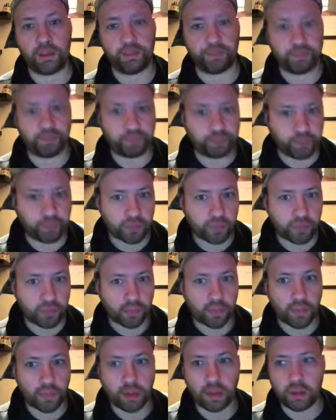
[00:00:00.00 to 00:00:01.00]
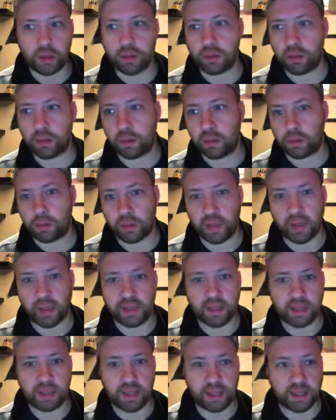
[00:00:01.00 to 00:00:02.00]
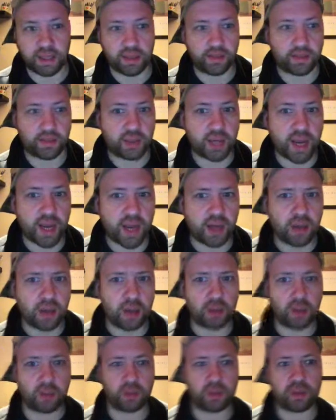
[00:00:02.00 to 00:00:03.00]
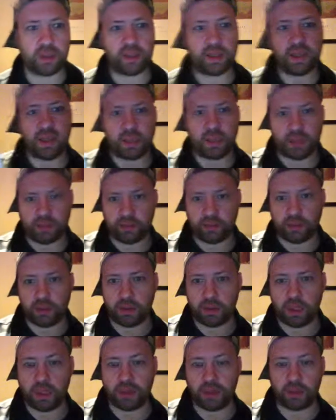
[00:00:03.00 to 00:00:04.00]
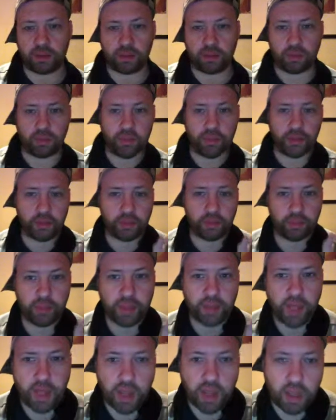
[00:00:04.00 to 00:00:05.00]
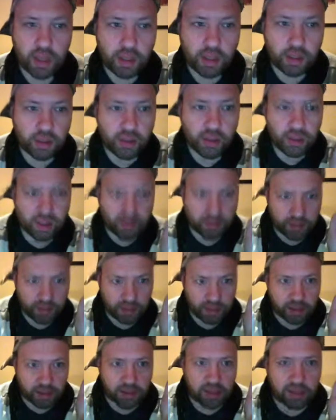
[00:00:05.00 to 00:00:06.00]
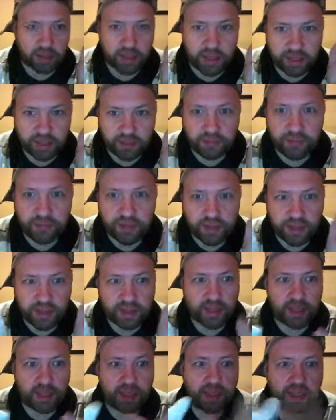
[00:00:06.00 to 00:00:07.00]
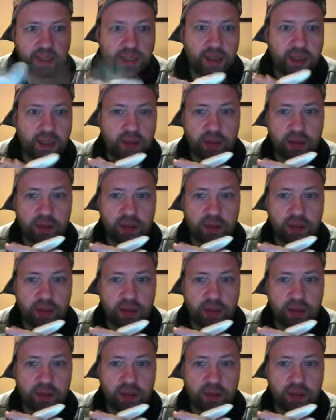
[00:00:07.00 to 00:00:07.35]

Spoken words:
excessive shadows, excessive details to render it just as fast as the program only can.